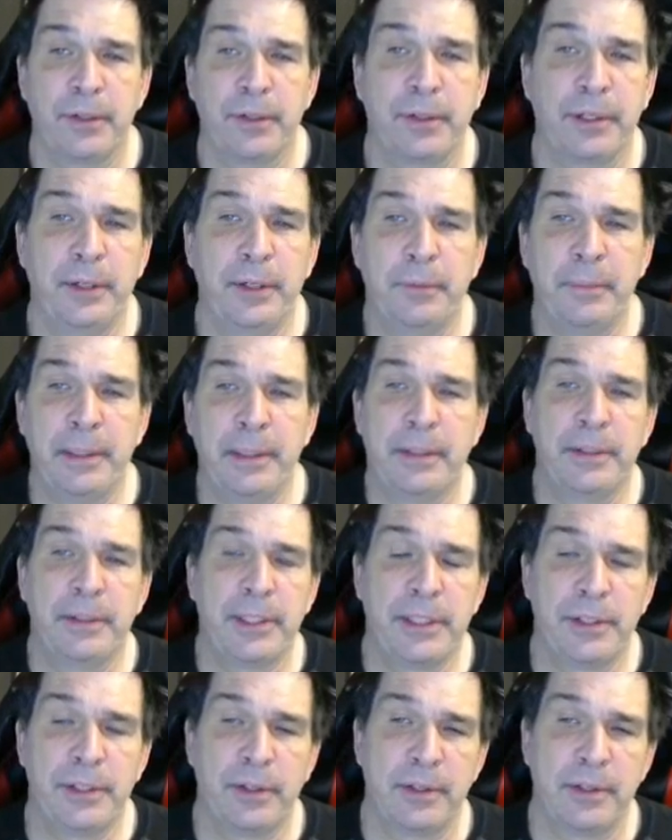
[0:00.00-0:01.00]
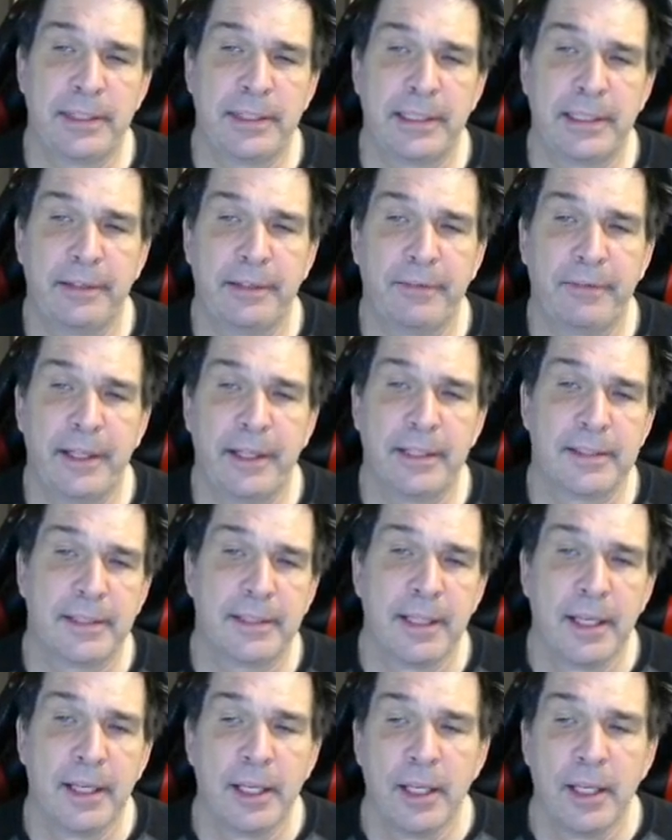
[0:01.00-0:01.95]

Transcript: Your intermediate teaching all the same advanced.